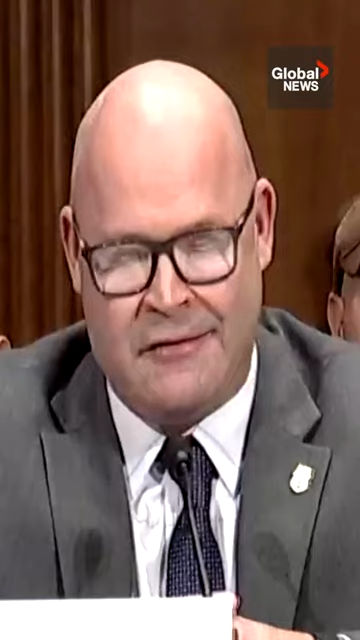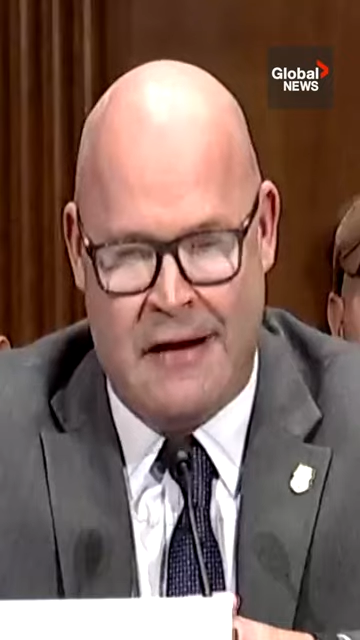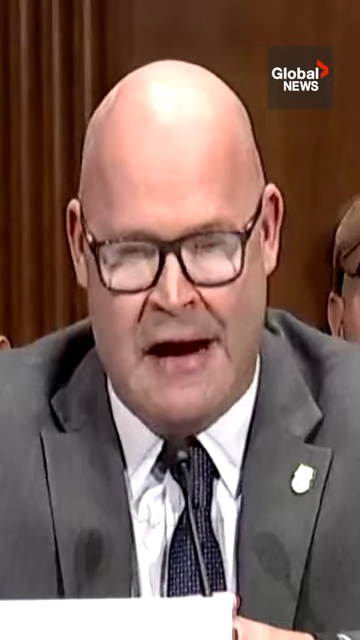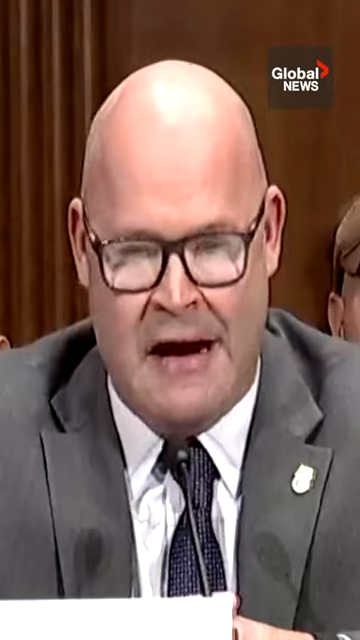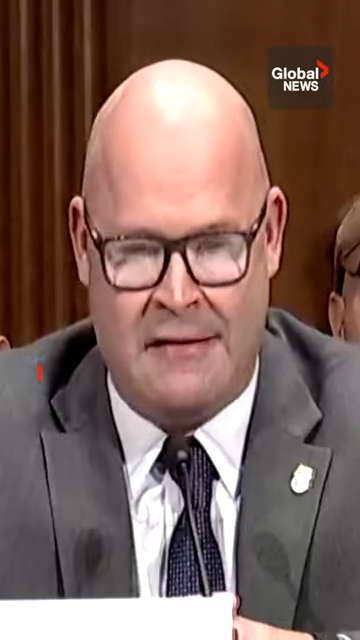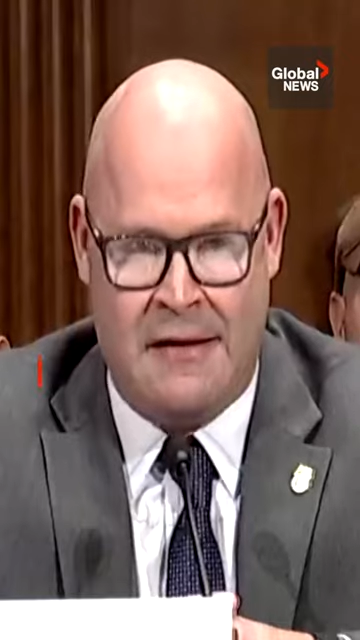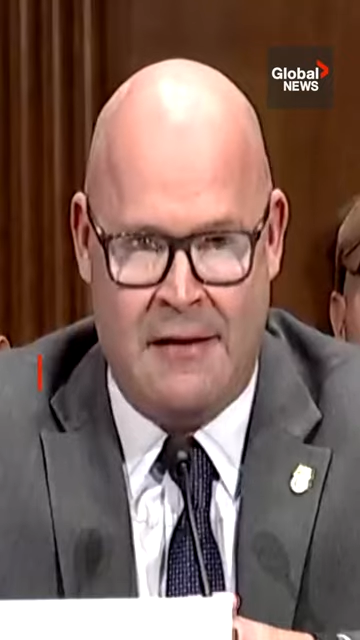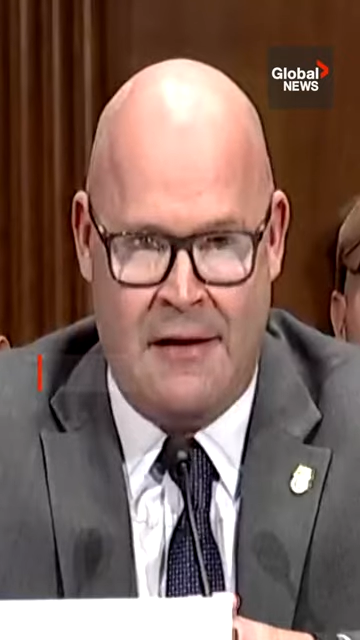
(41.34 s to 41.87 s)

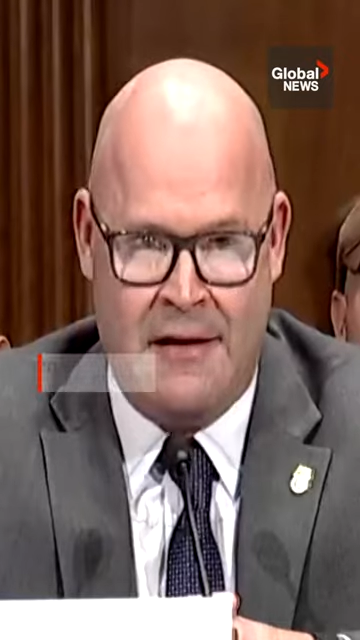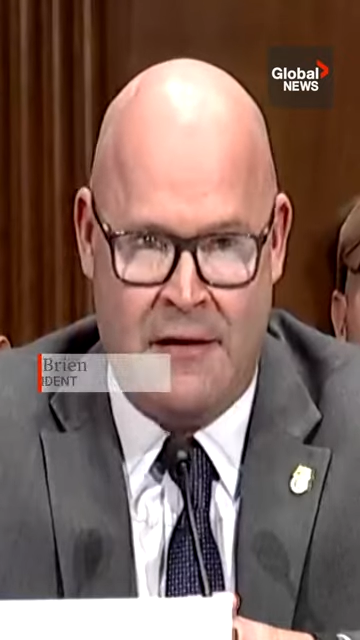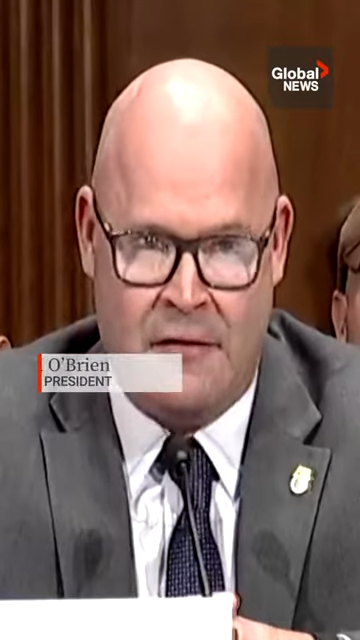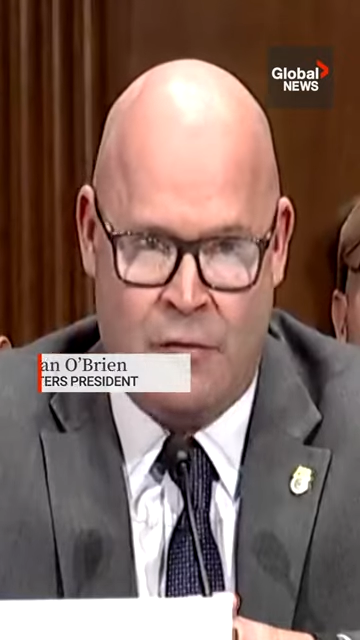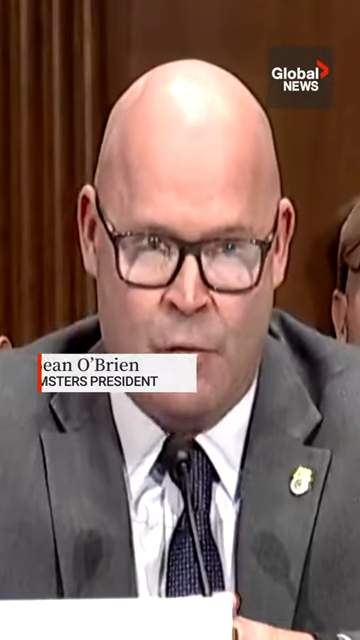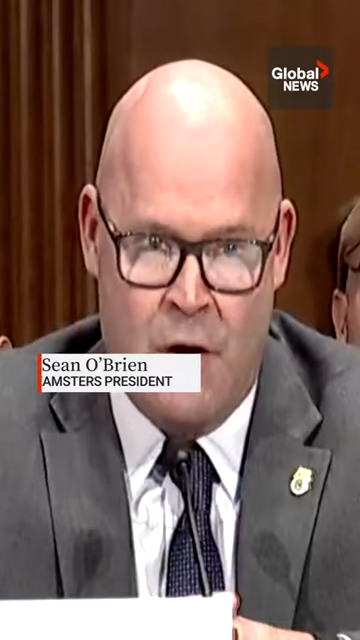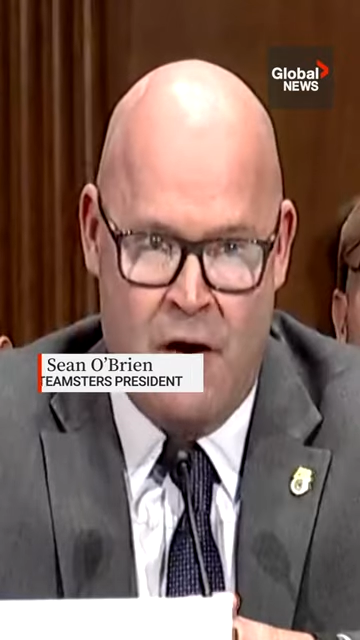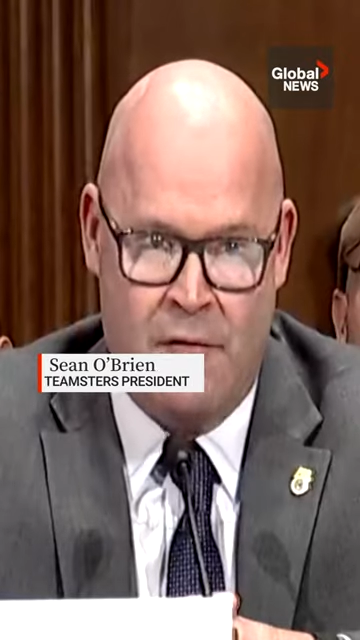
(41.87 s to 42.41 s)
acting like a
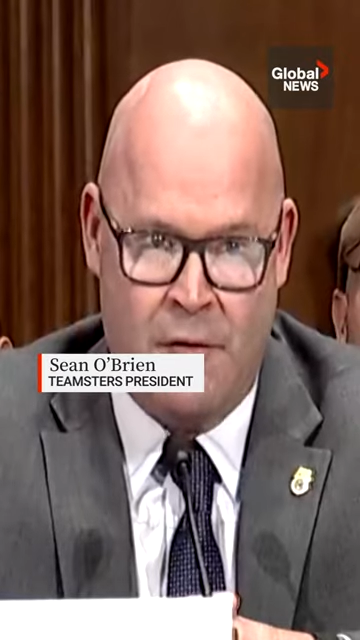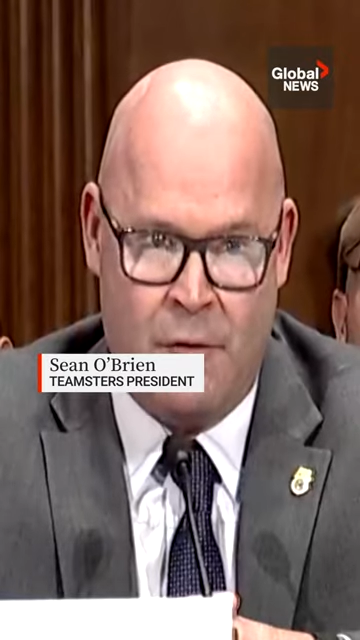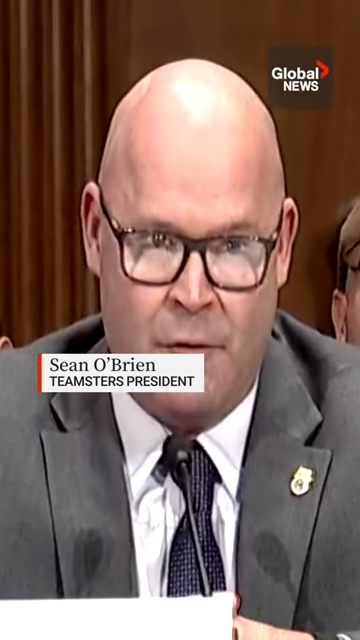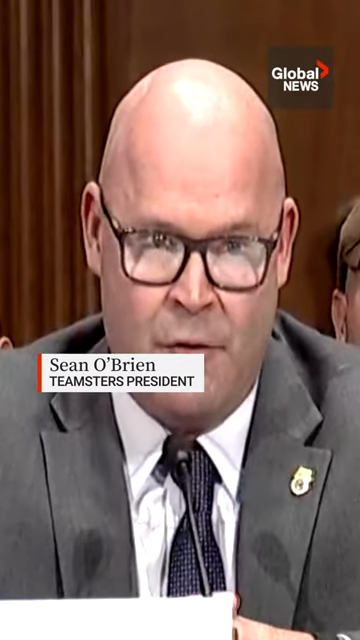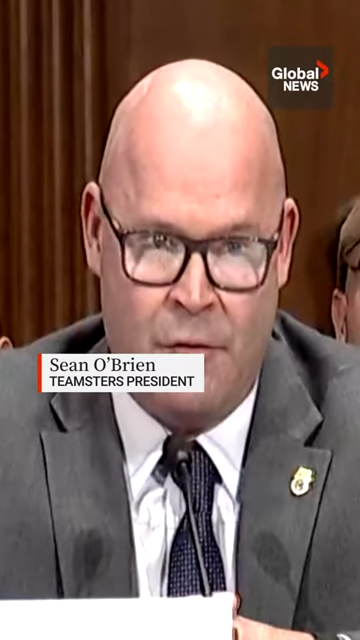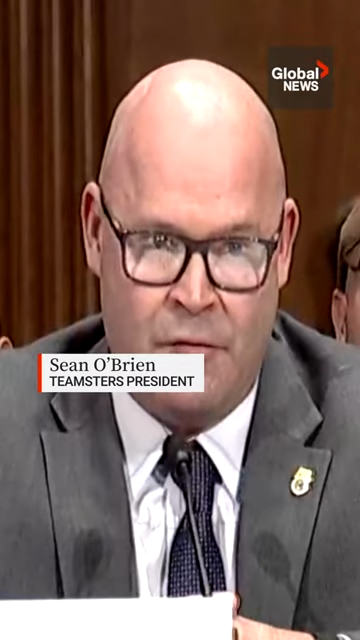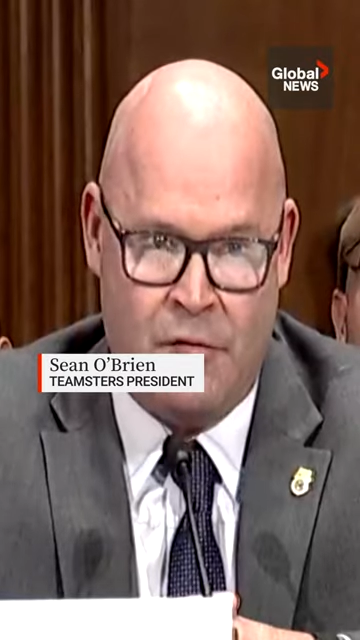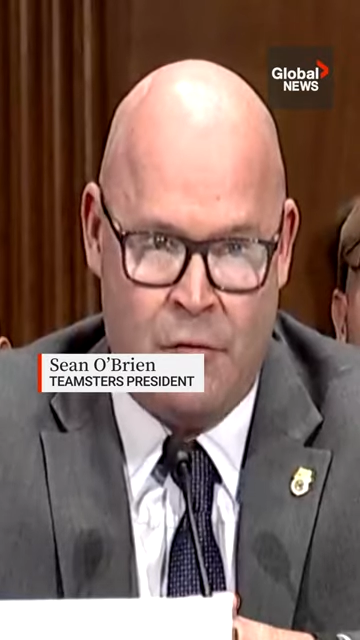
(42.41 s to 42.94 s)

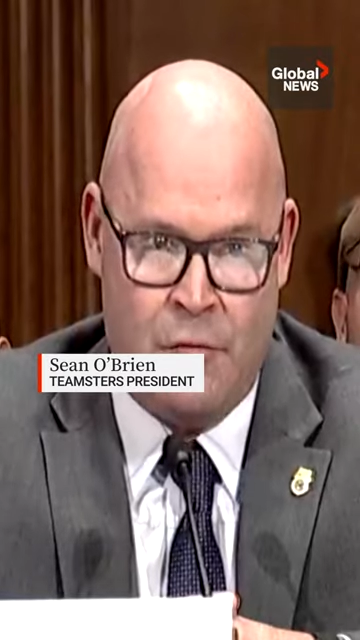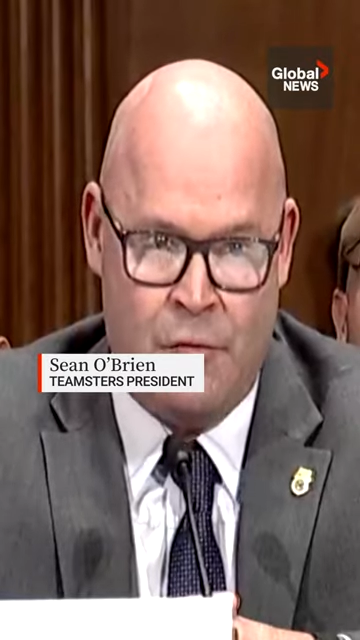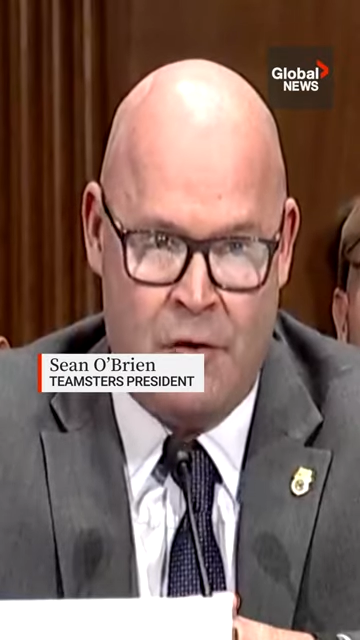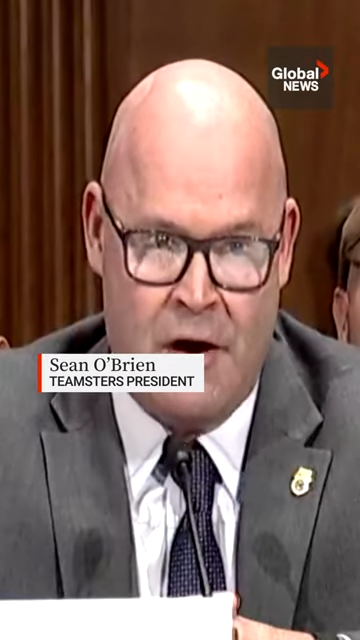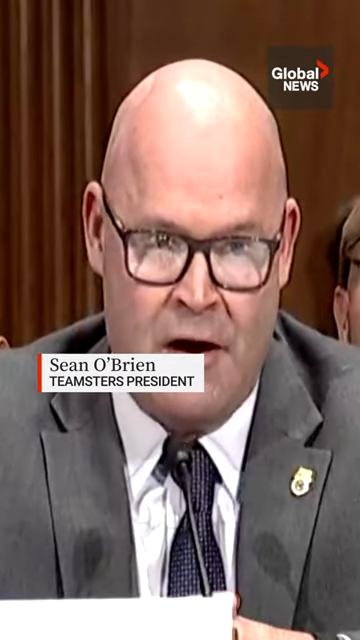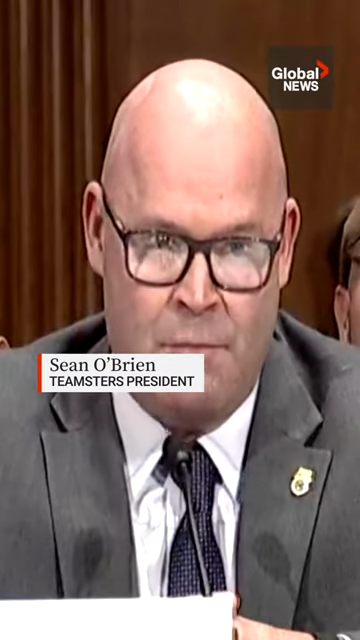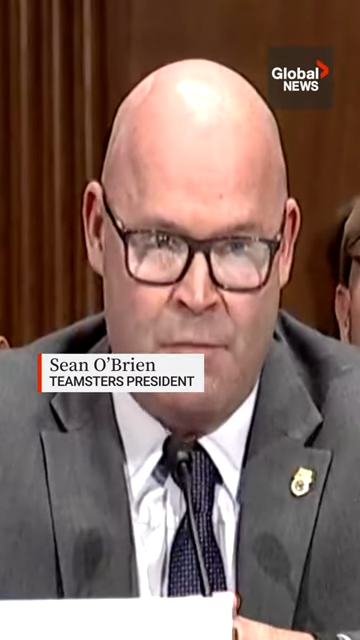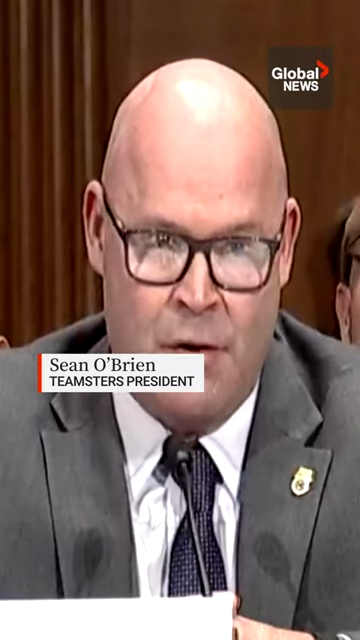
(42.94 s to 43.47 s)
12-year-old
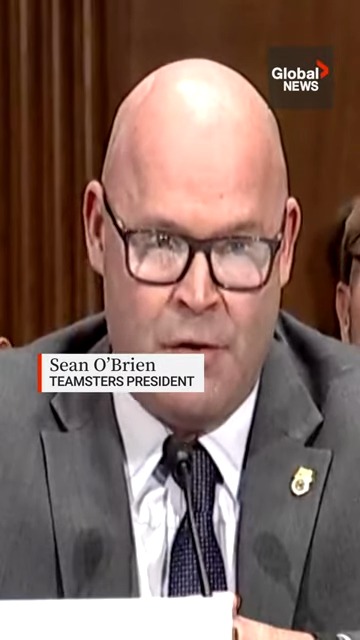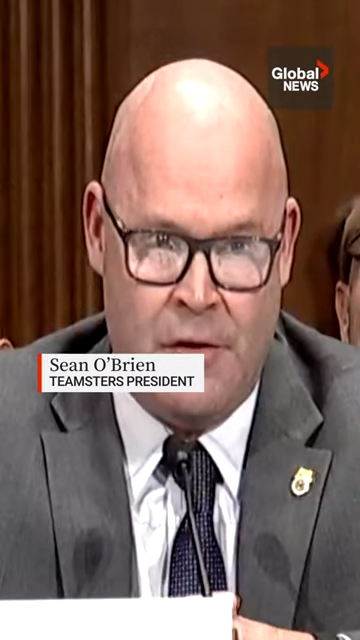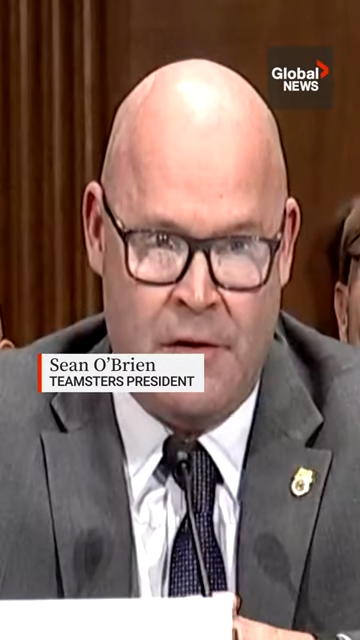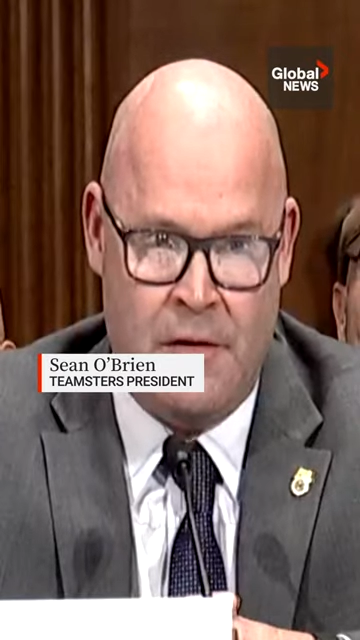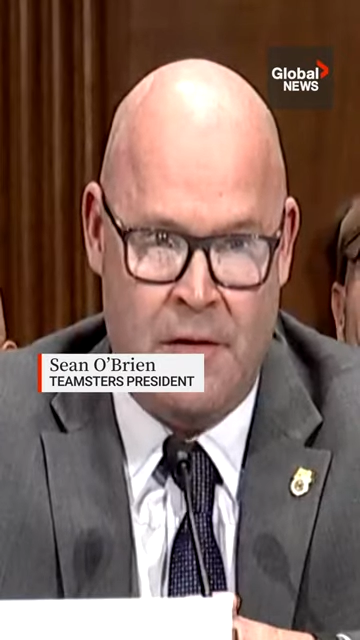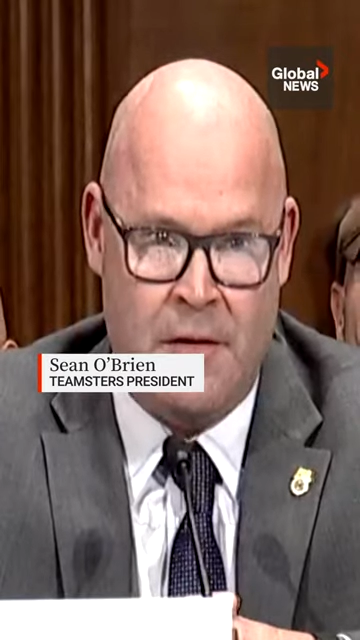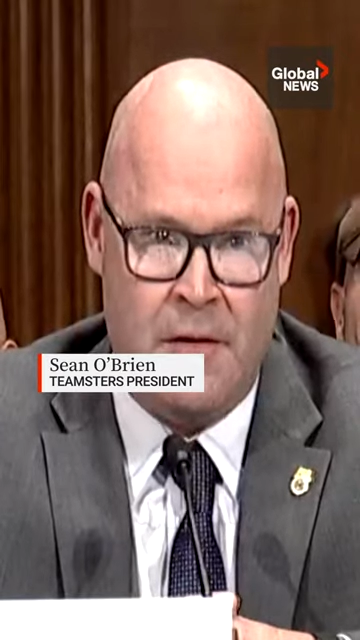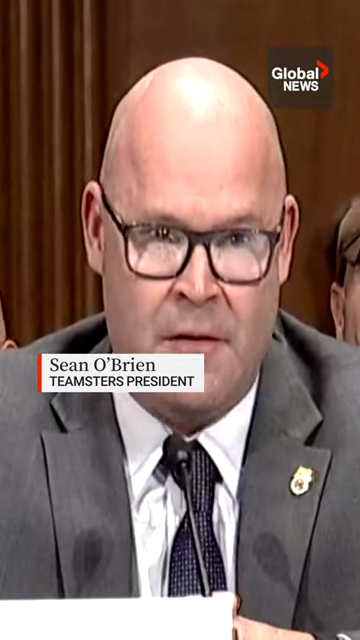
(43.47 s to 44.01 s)
schoolyard bully.
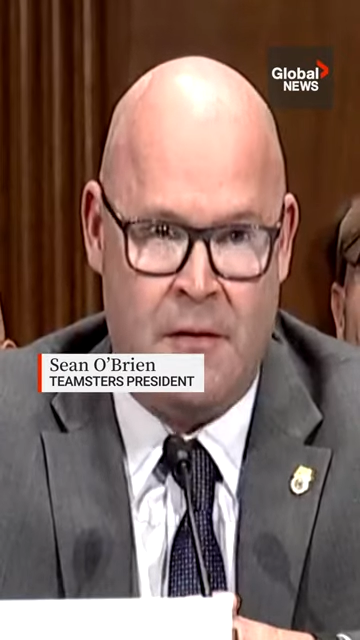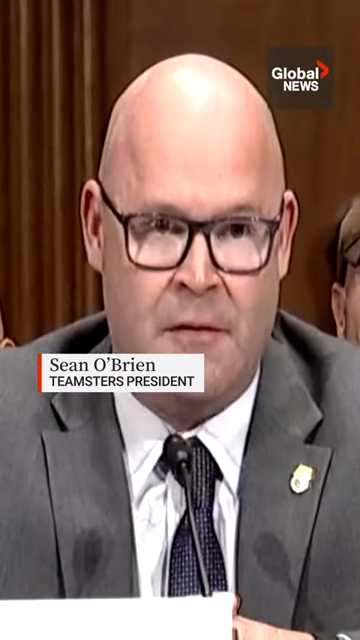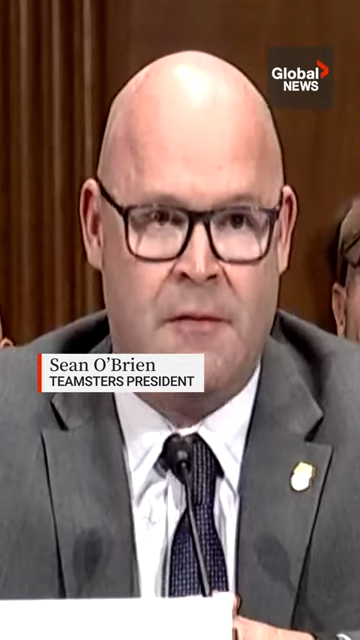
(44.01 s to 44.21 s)
Excuse me.